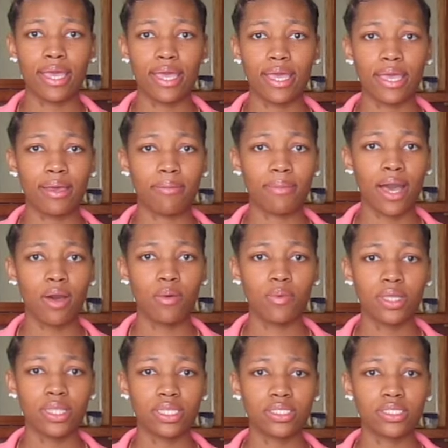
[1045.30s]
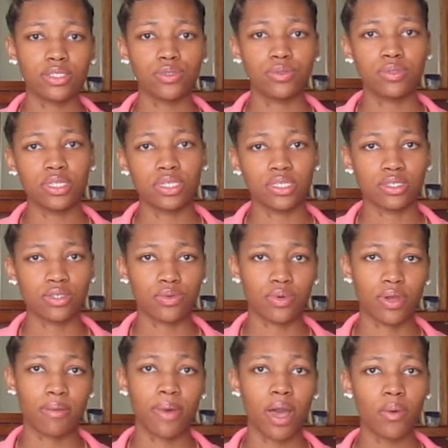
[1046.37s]
am I willing to do this? Or
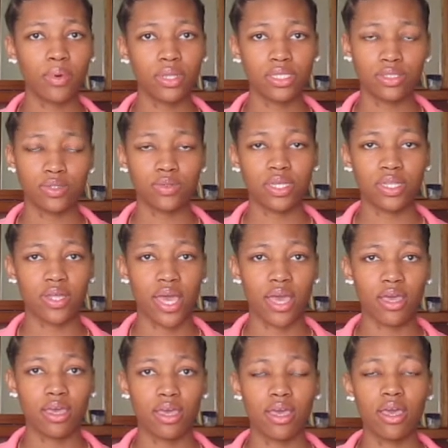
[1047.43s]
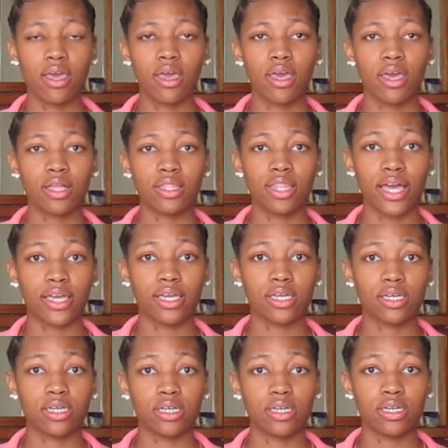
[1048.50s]
am I willing to do that? Like,
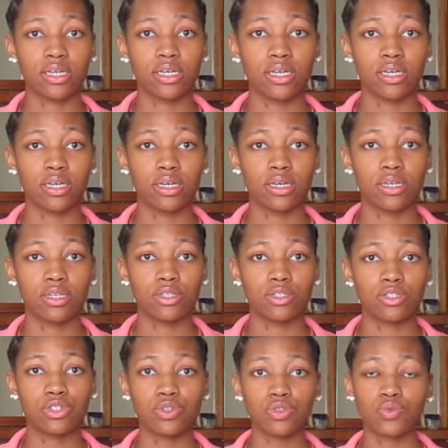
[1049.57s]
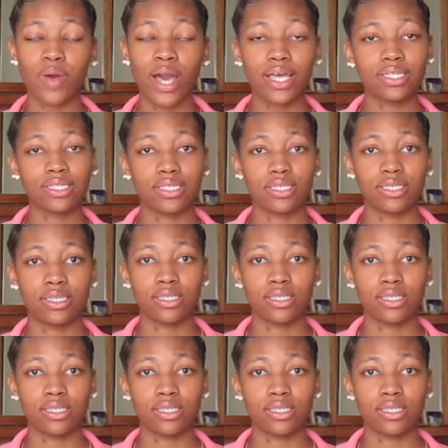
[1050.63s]
choose wisely.